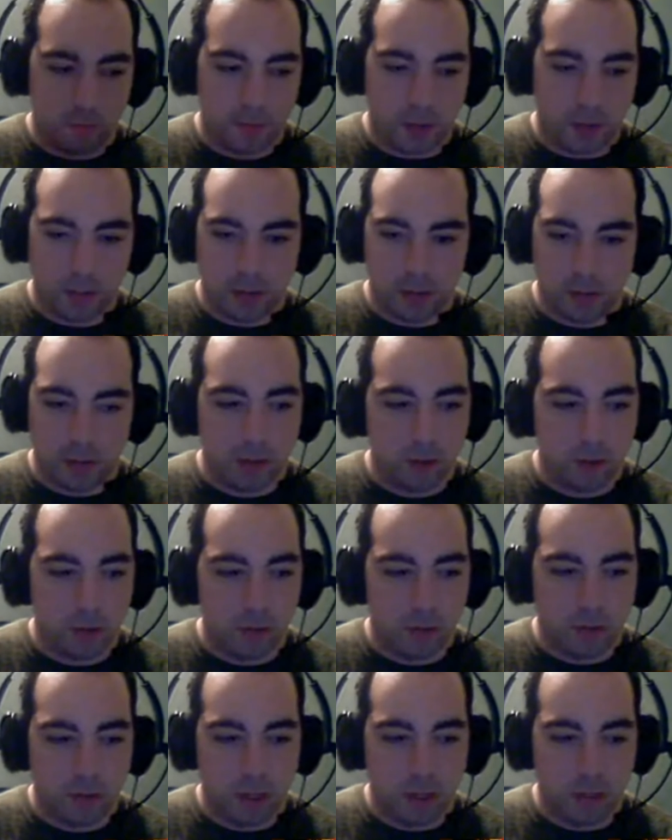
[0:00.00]
until you
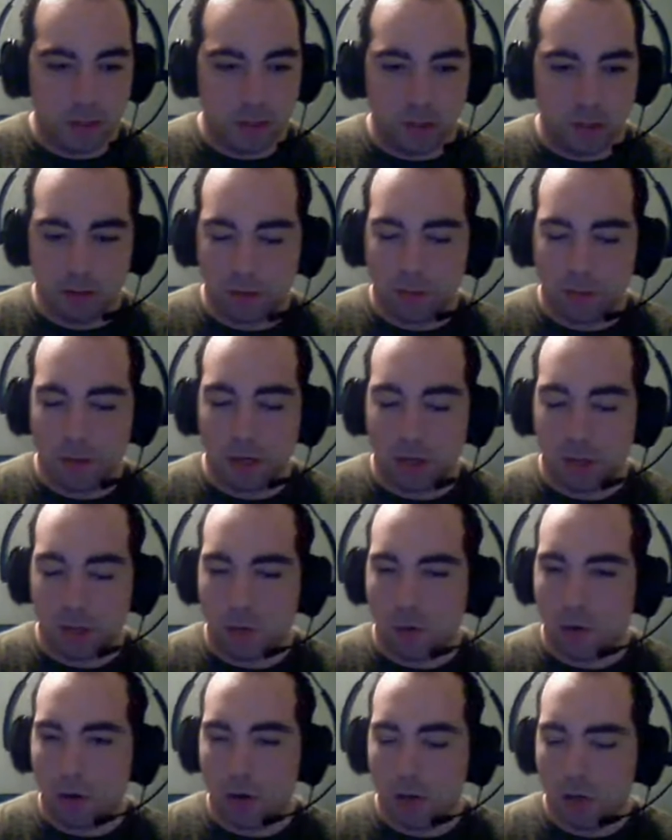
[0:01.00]
can't hear them anymore.
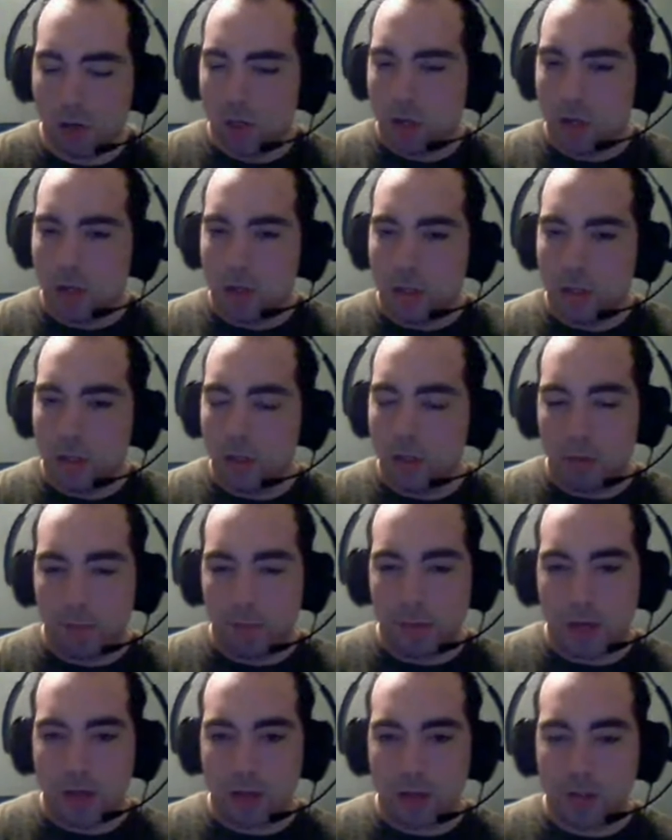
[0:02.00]
You
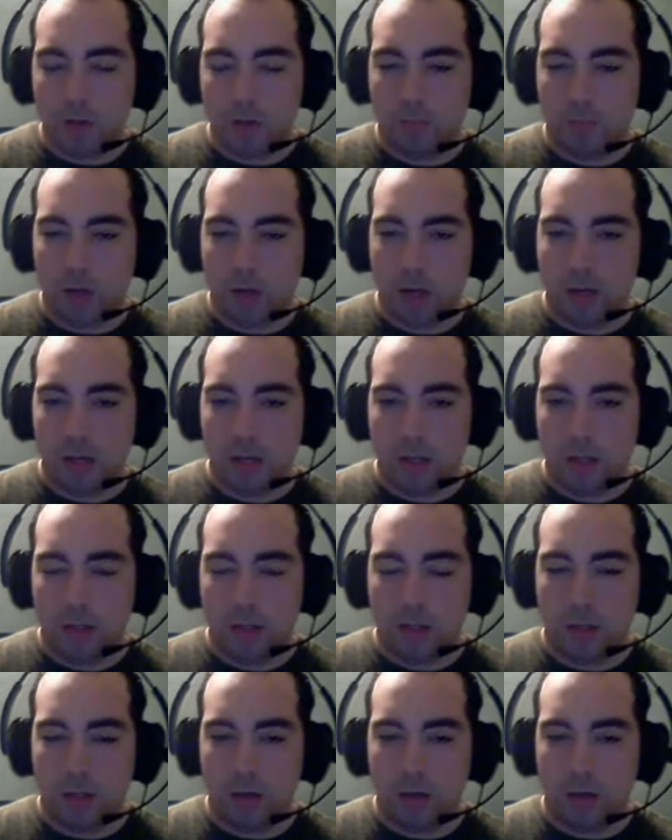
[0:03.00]
manage to run into